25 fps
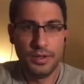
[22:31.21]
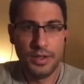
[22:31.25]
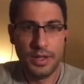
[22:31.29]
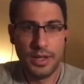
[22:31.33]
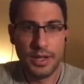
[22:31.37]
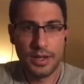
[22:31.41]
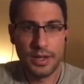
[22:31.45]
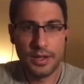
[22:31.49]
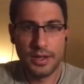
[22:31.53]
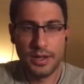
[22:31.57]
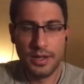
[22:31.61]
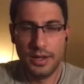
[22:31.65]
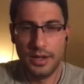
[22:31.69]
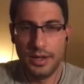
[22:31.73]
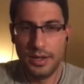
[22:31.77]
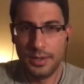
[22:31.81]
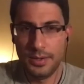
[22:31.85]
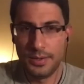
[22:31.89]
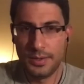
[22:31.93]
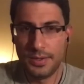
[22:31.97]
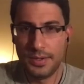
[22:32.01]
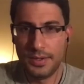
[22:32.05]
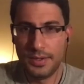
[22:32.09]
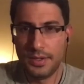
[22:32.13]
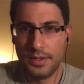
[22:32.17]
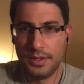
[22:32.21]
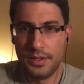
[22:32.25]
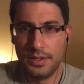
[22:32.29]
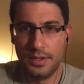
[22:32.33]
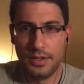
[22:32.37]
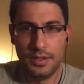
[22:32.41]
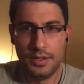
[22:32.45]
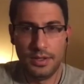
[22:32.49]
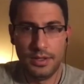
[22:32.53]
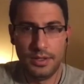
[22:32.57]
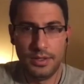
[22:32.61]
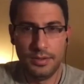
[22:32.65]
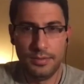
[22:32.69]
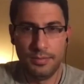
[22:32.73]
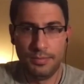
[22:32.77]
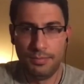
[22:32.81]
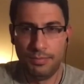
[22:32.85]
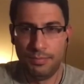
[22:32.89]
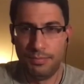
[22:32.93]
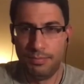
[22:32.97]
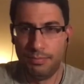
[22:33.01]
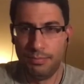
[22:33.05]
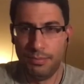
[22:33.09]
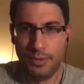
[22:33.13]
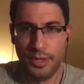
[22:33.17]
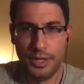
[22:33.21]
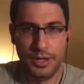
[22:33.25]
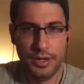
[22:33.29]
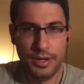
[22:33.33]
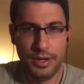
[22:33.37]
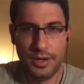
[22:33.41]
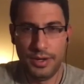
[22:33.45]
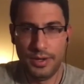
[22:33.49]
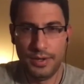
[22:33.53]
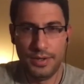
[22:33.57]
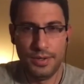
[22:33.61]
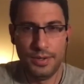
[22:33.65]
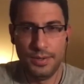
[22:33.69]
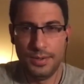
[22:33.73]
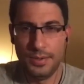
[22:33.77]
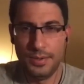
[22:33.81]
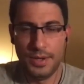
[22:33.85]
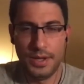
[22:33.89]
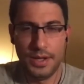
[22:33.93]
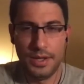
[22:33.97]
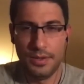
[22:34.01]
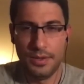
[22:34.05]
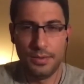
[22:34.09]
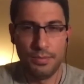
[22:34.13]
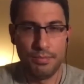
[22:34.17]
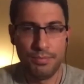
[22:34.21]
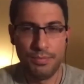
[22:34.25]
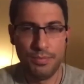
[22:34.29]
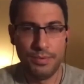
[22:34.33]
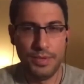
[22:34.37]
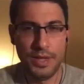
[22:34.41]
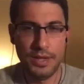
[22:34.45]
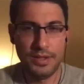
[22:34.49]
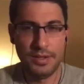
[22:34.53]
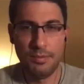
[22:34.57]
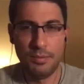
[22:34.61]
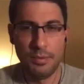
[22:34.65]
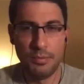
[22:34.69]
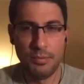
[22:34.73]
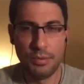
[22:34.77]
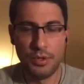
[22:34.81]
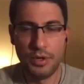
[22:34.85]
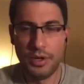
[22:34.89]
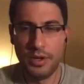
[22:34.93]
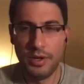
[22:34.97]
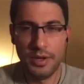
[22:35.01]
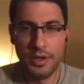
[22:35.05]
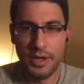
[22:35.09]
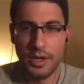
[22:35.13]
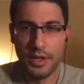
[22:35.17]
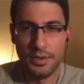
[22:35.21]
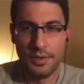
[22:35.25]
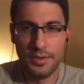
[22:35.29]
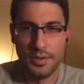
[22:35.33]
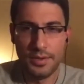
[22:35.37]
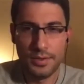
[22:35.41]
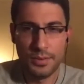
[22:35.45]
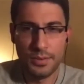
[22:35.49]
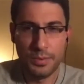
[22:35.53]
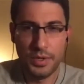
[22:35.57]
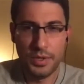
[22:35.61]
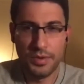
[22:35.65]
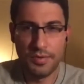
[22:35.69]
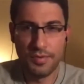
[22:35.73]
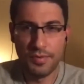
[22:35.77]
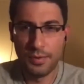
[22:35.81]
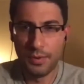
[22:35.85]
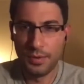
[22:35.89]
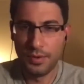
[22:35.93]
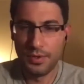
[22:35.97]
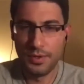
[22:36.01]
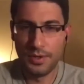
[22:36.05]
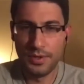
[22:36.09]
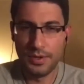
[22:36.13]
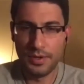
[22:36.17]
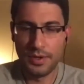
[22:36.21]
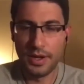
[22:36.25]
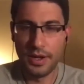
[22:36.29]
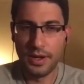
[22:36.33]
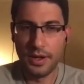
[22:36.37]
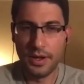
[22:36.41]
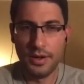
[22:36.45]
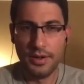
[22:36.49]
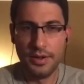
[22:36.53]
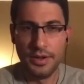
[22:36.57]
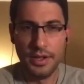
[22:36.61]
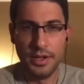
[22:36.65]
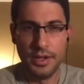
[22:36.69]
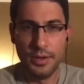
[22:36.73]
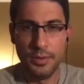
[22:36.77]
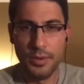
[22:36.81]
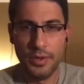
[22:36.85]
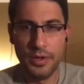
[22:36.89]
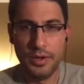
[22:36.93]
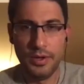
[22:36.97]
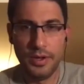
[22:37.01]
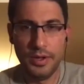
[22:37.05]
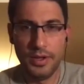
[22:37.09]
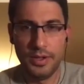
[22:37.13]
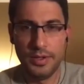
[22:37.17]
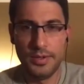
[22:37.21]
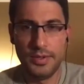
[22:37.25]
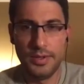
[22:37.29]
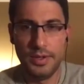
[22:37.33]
That got announced on Monday or Tuesday. The days have been blurring together this week, 4th of July holiday and whatnot. So,